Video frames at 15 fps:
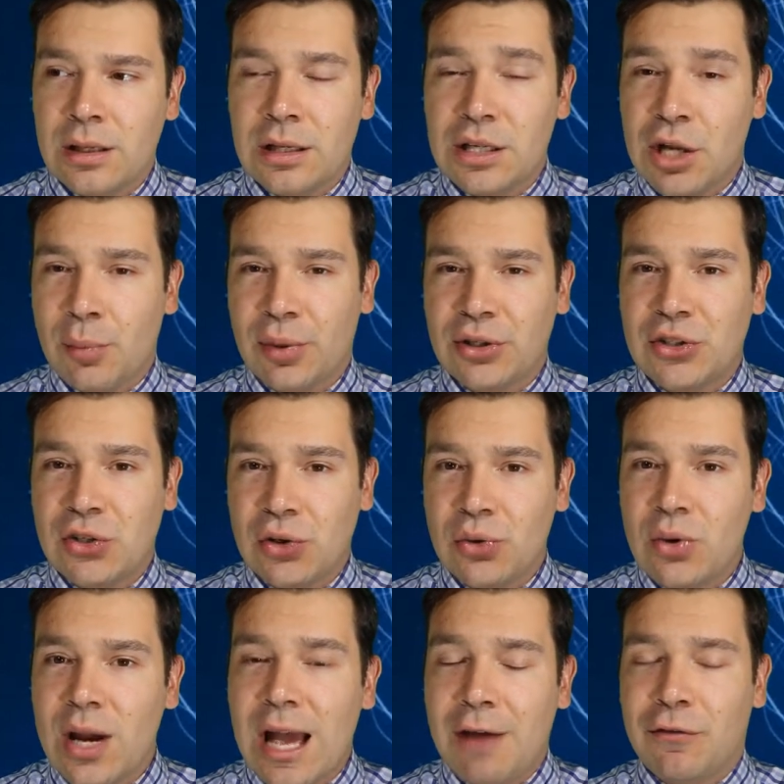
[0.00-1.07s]
Number
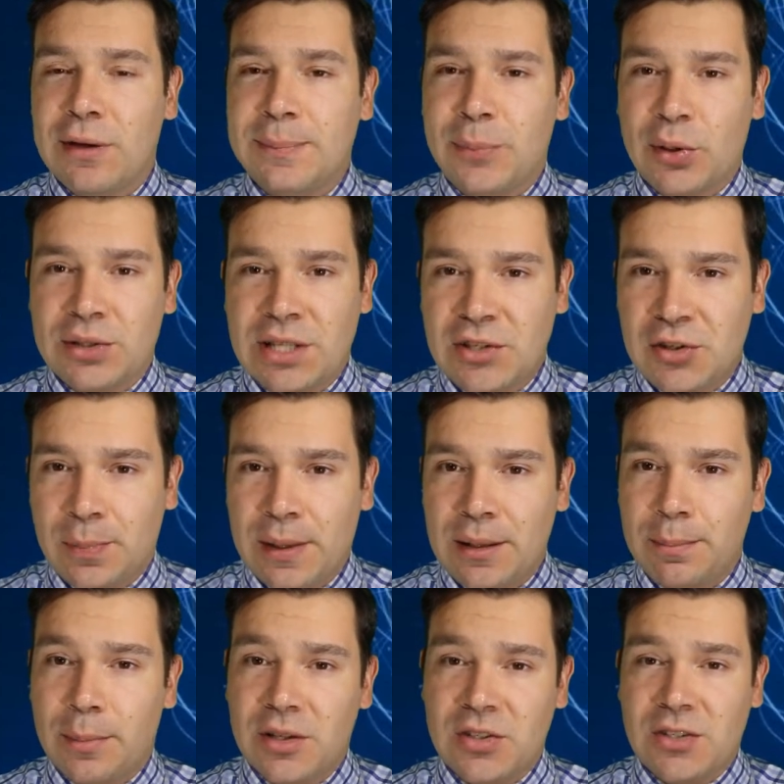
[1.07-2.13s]
two, every
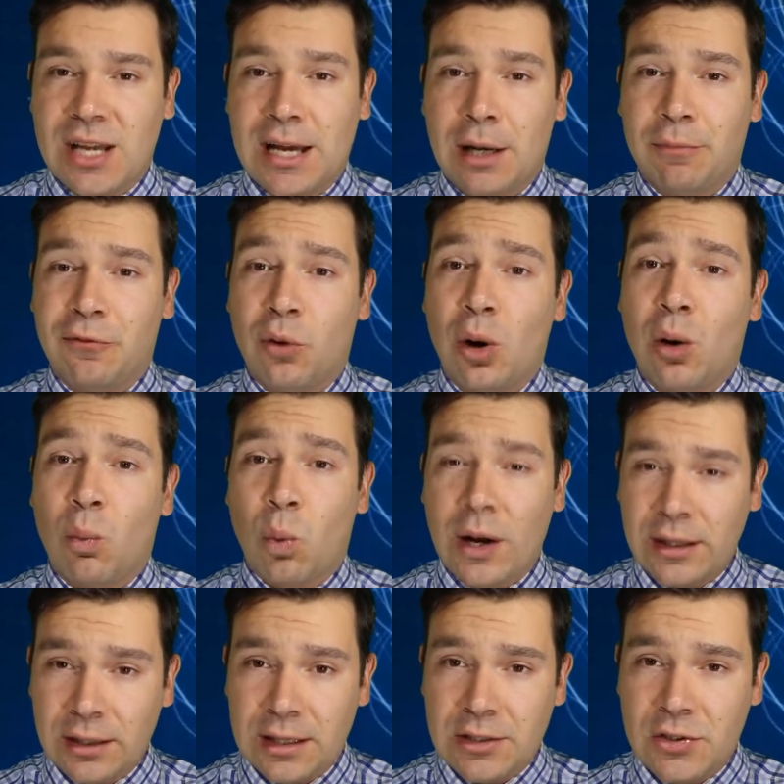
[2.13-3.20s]
participant must sign up for our
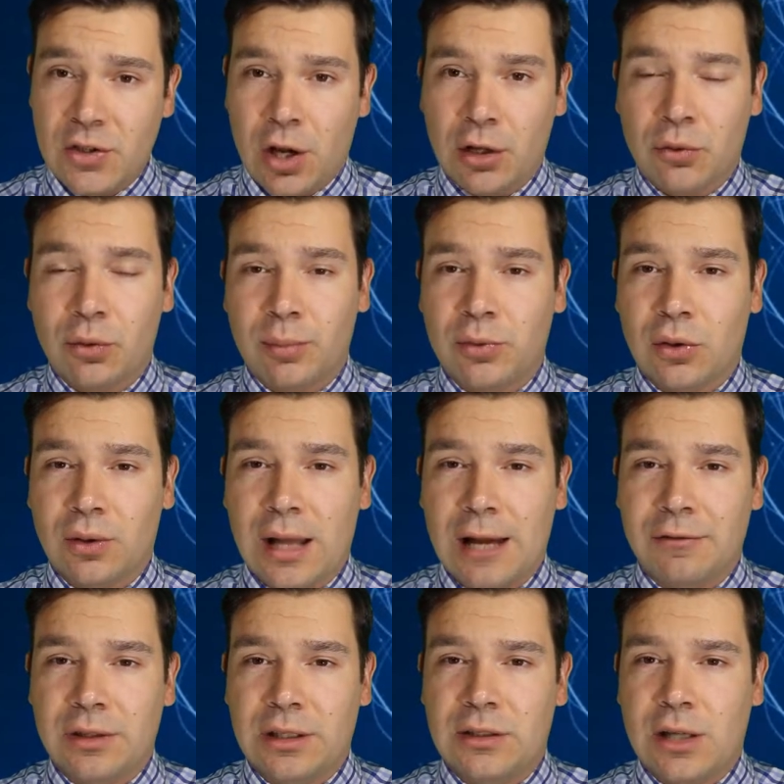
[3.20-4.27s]
whitelist on
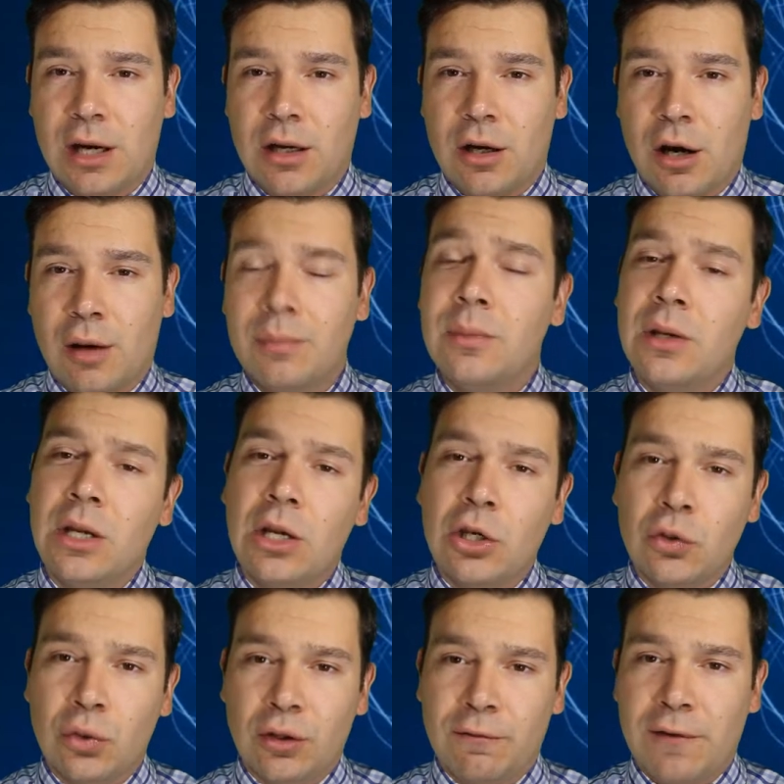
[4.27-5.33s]
CryptoLiveLeak.com.
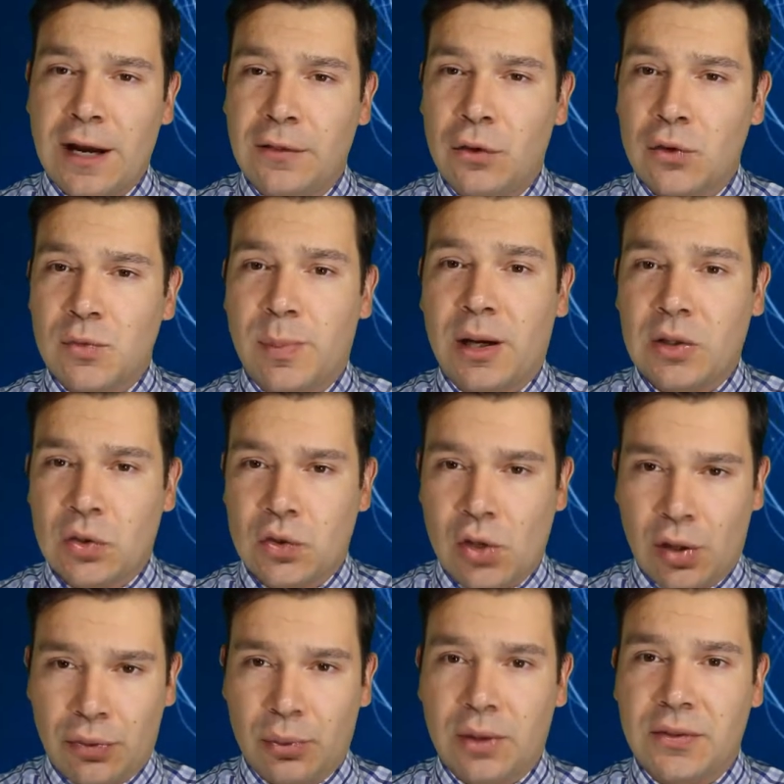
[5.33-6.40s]
You can find those buttons
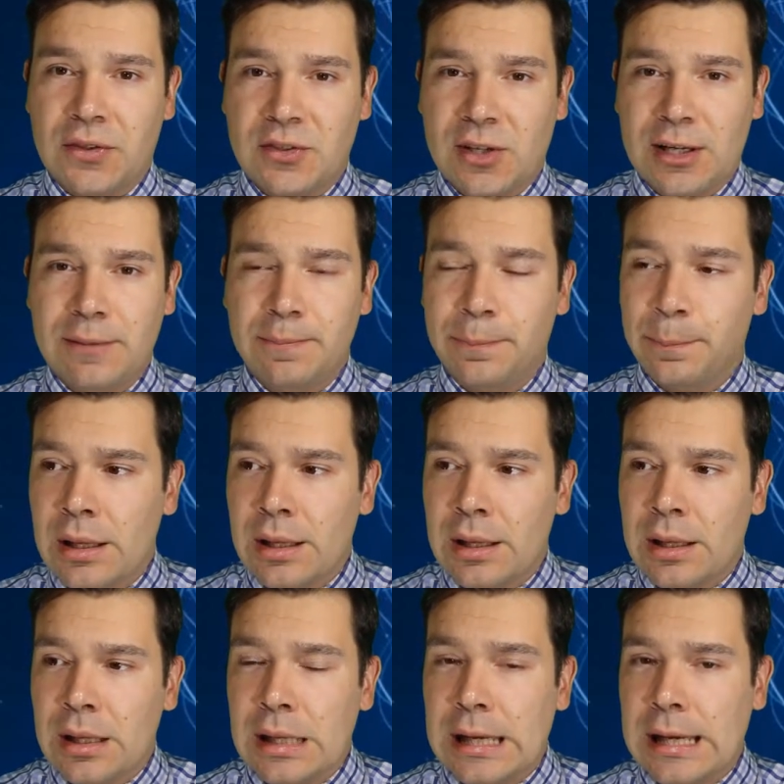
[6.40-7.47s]
all throughout the site.
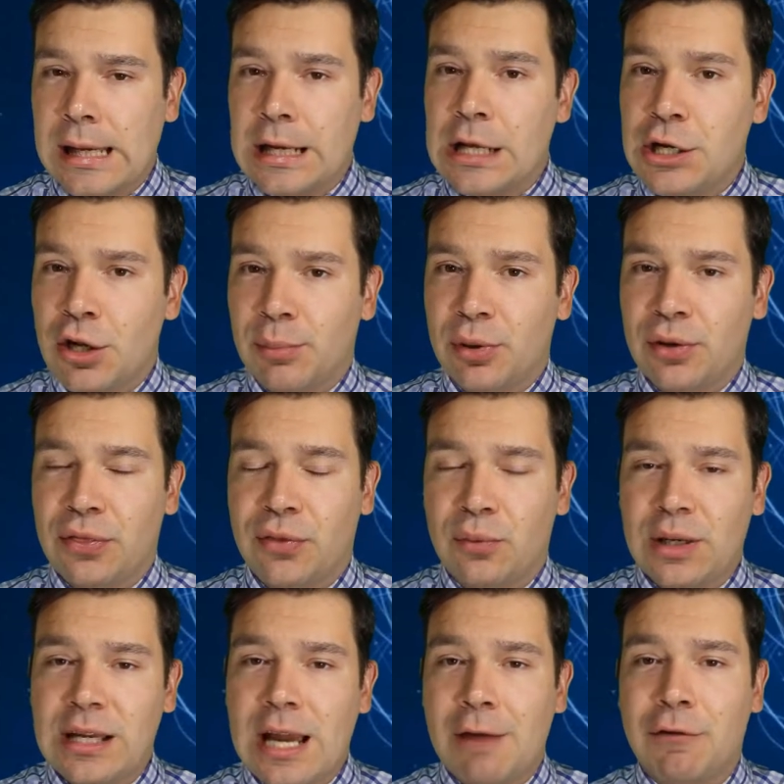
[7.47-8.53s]
And number
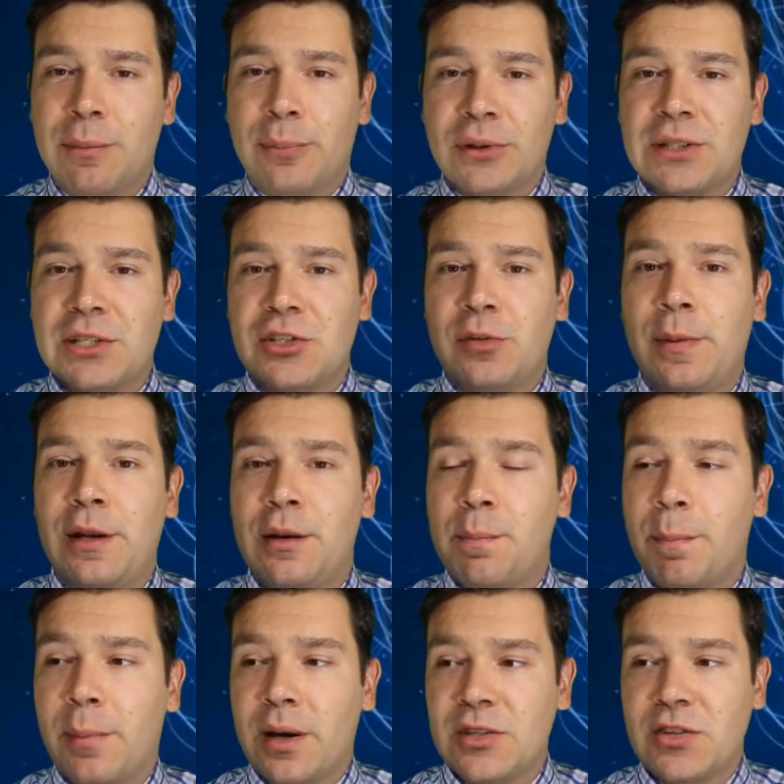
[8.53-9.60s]
three, every participant
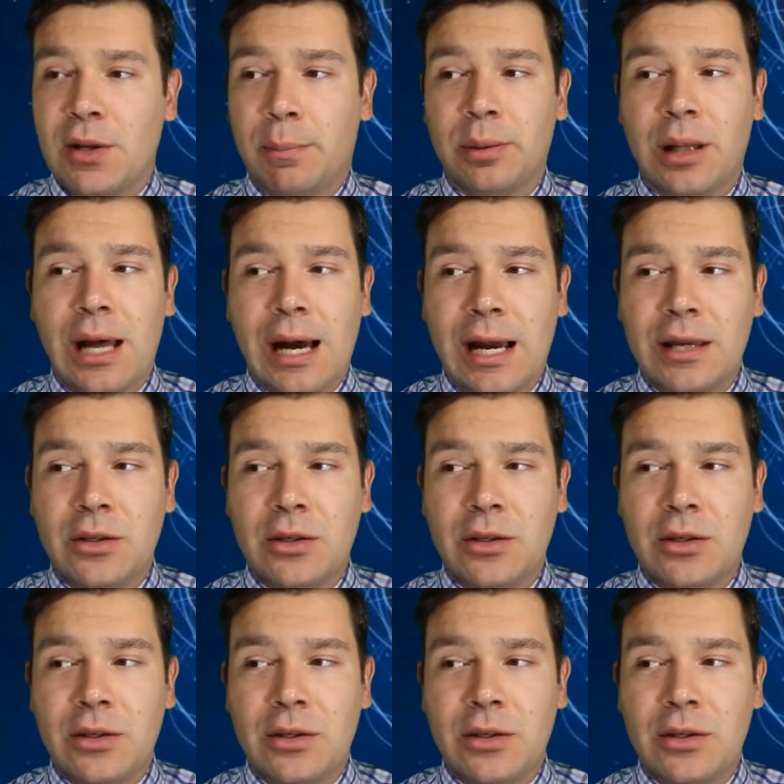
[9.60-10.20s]
must apply